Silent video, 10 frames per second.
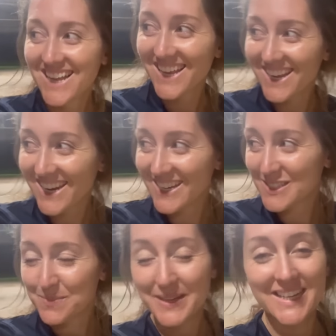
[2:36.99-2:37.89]
it
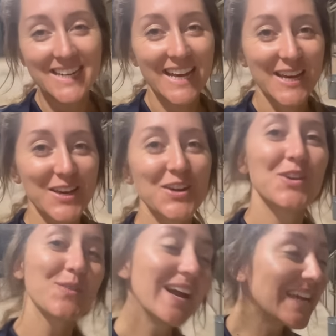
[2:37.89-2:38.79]
has been a
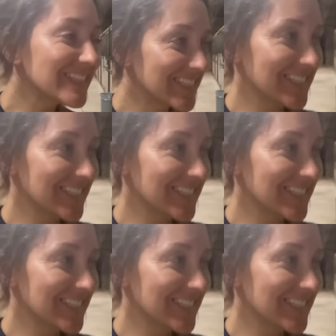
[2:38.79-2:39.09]
crazy